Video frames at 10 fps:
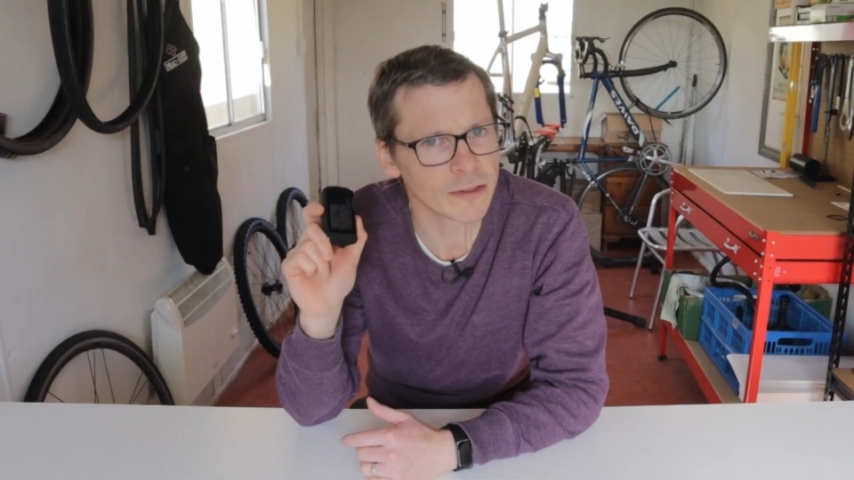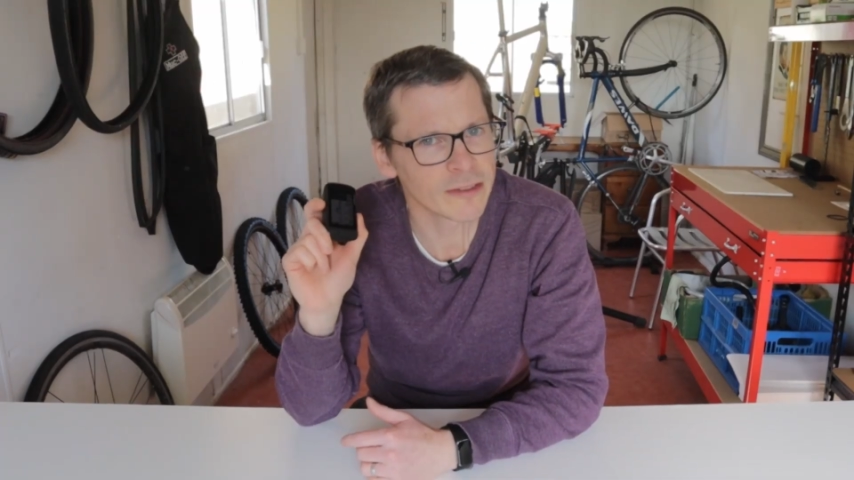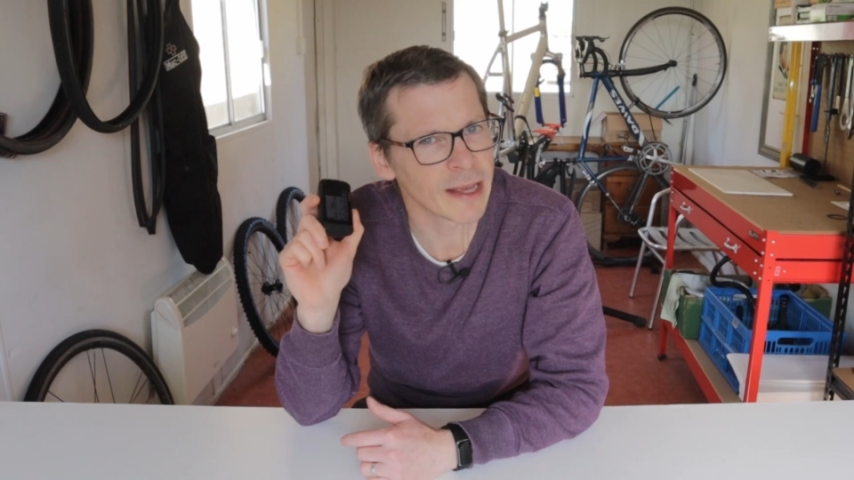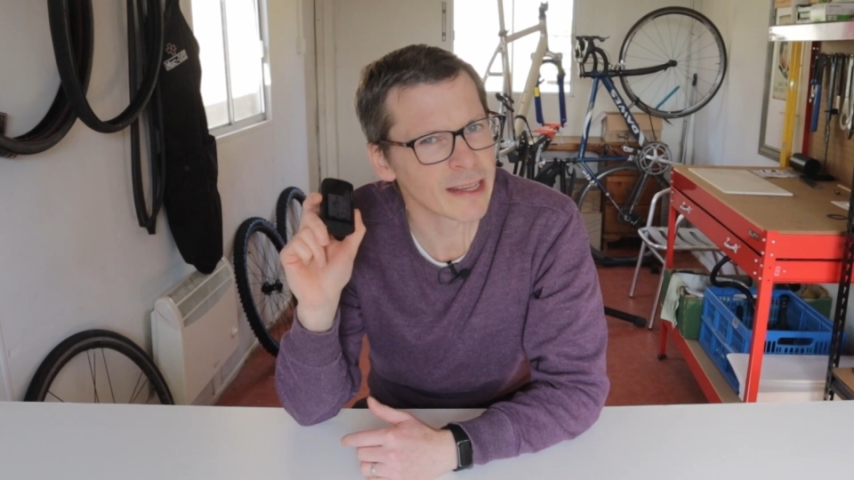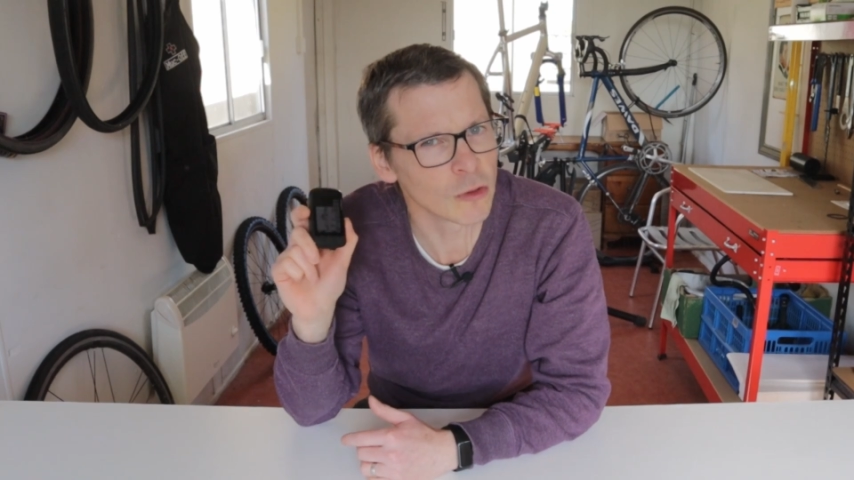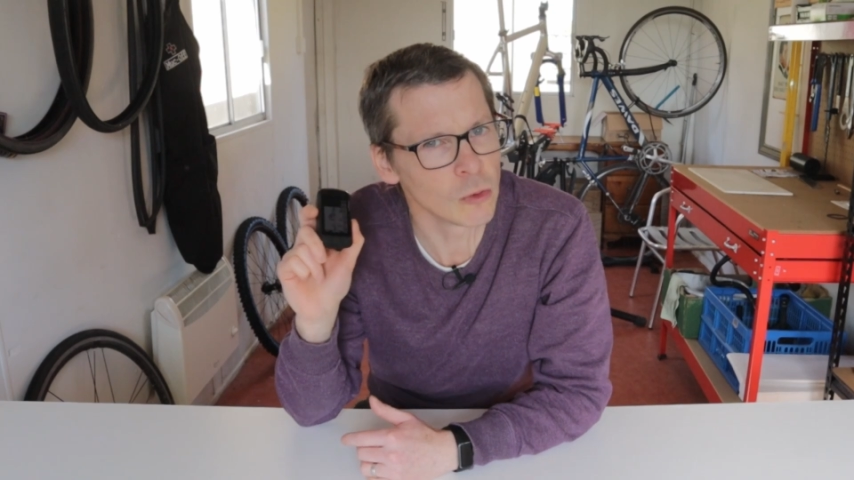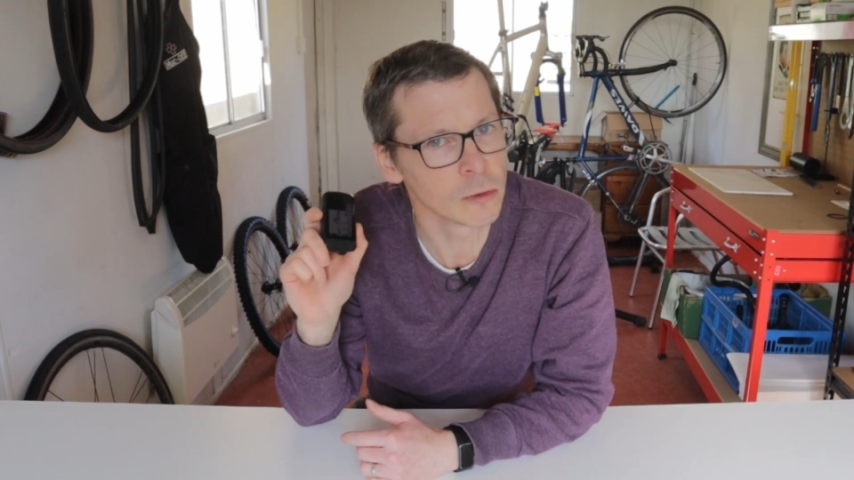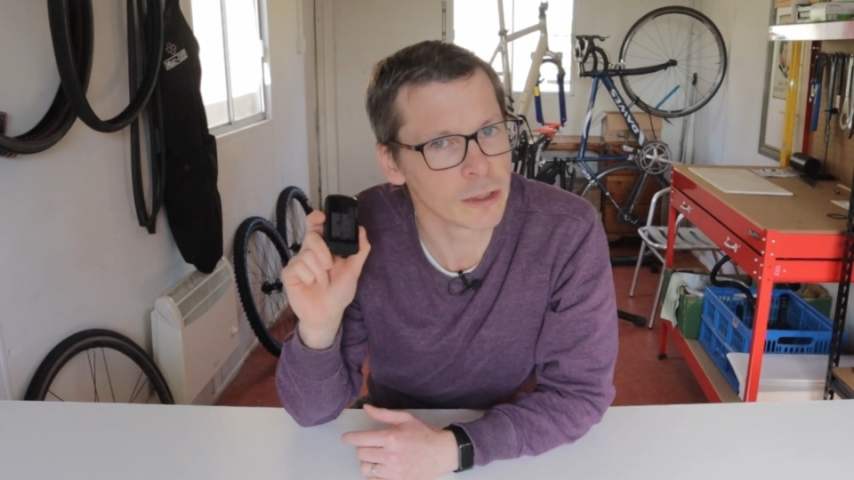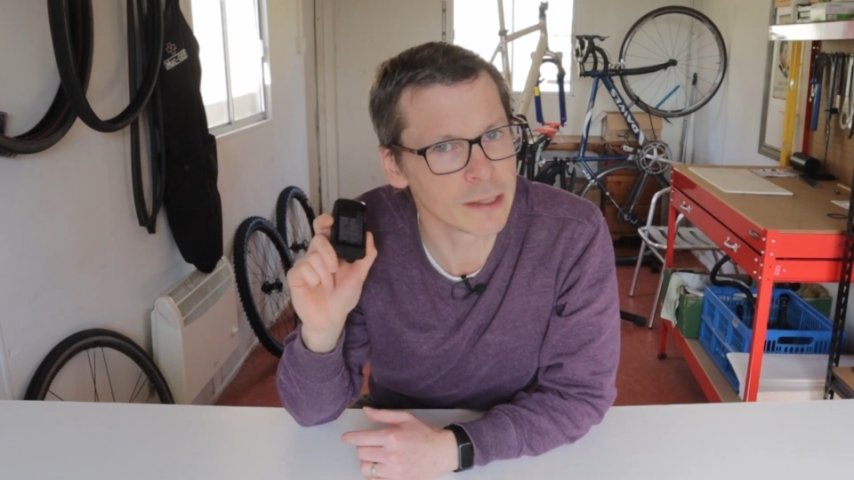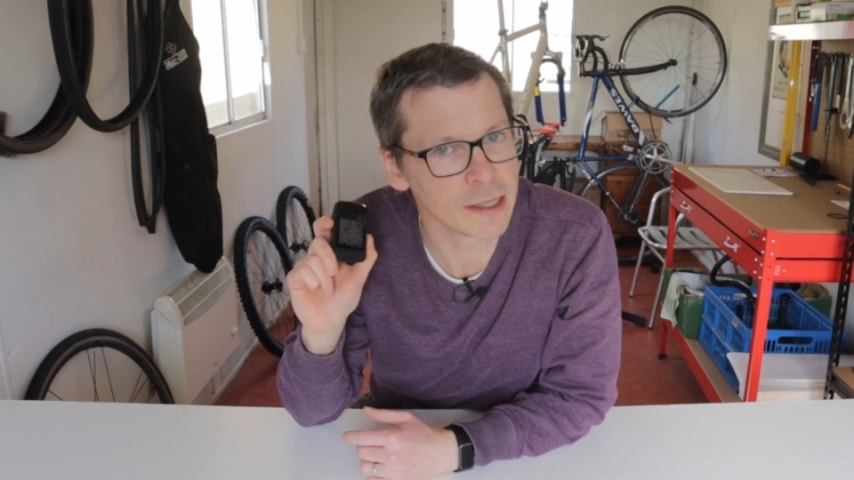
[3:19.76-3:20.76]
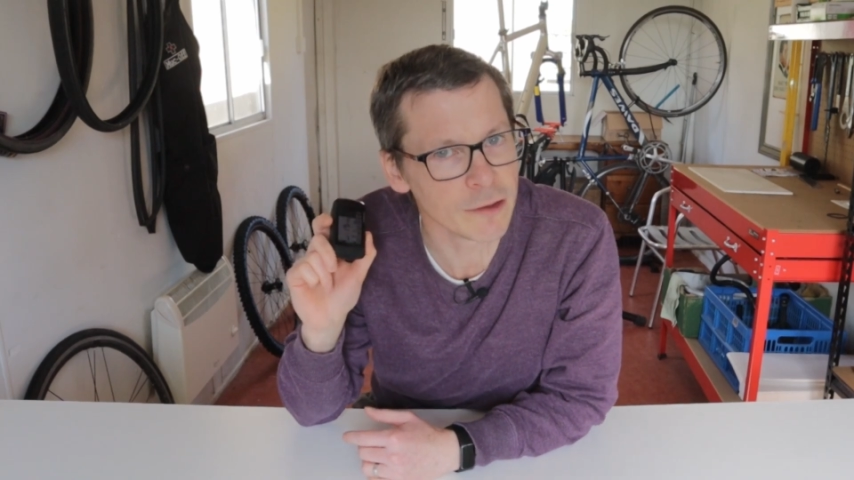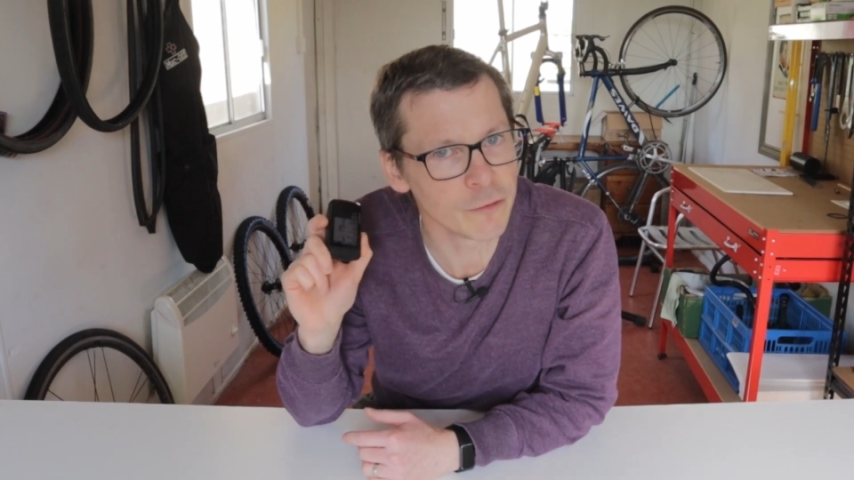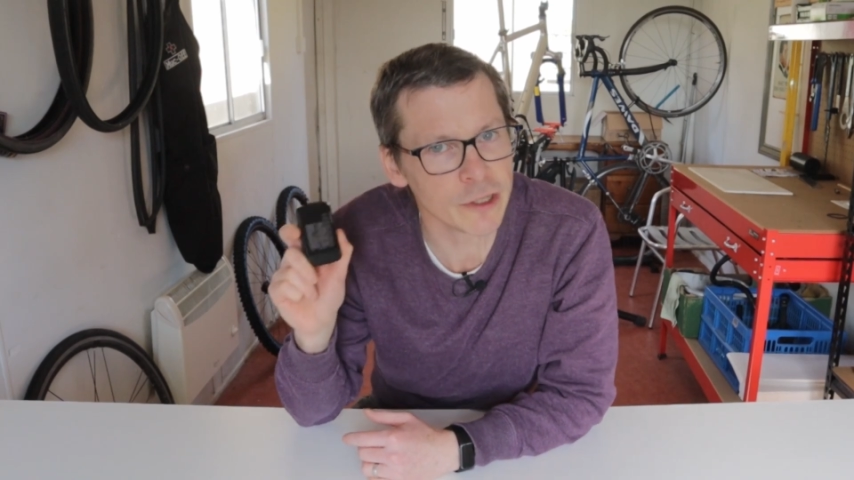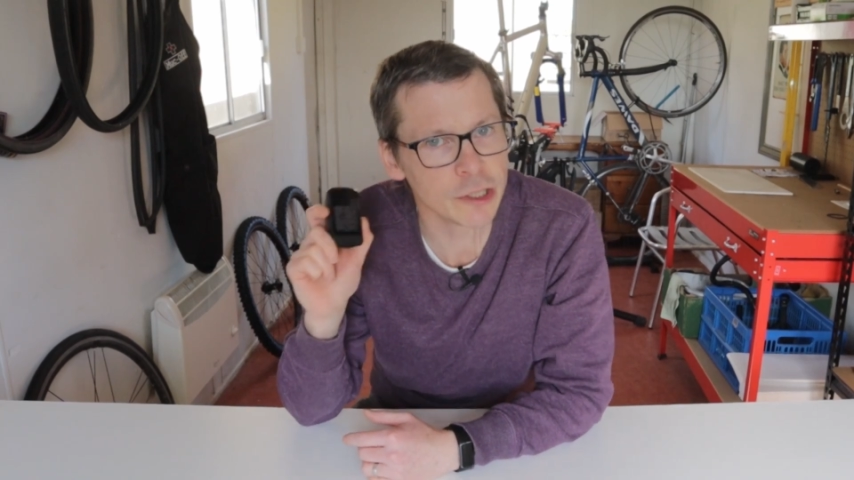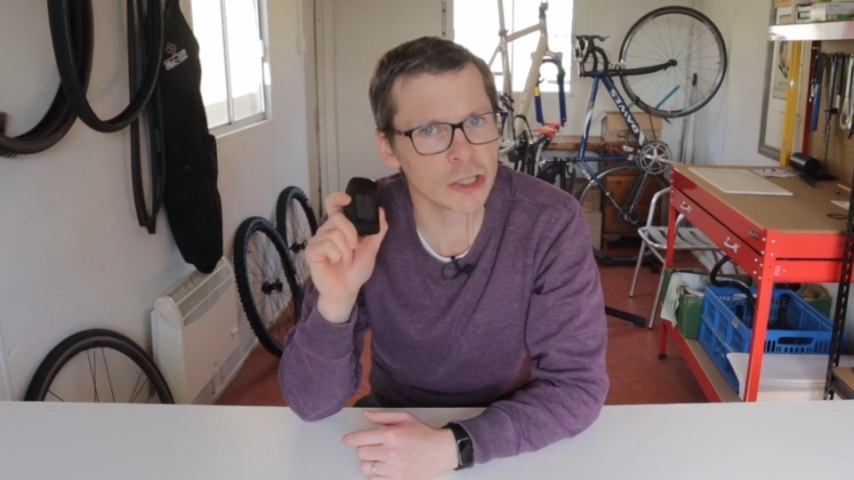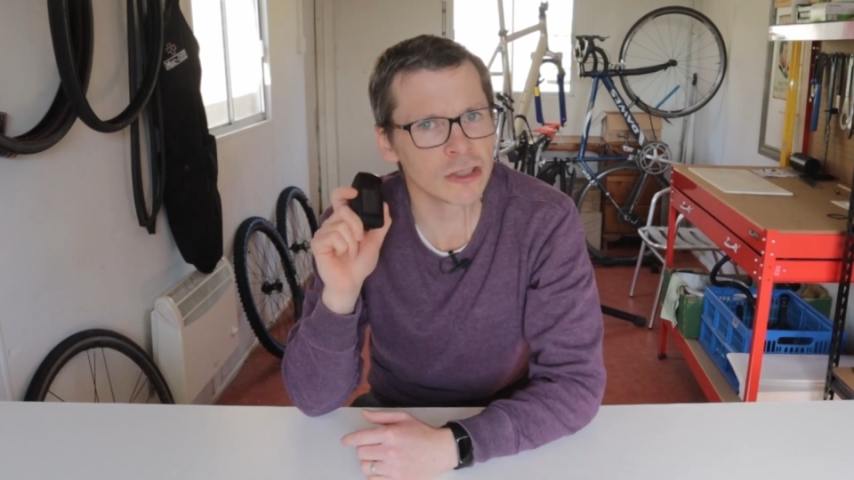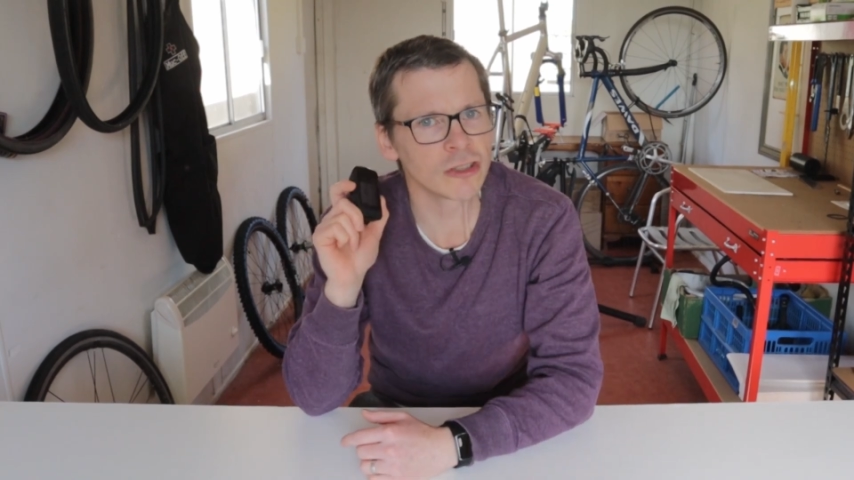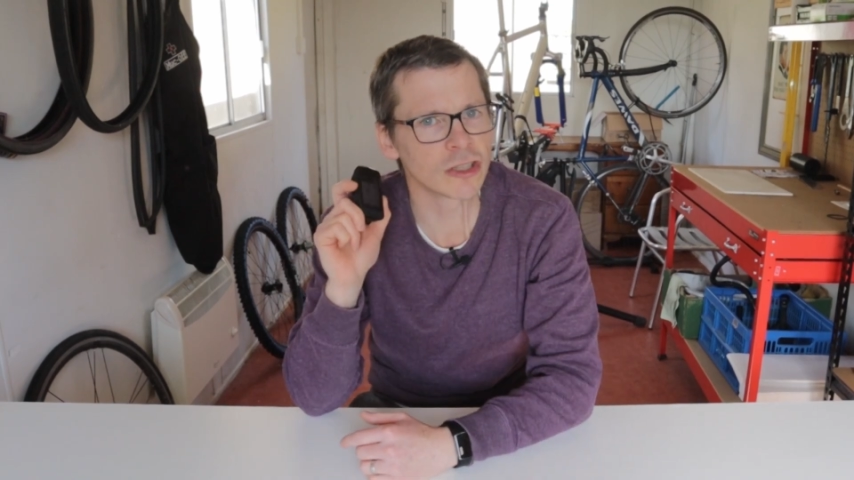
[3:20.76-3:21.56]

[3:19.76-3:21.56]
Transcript: whilst it has all the key features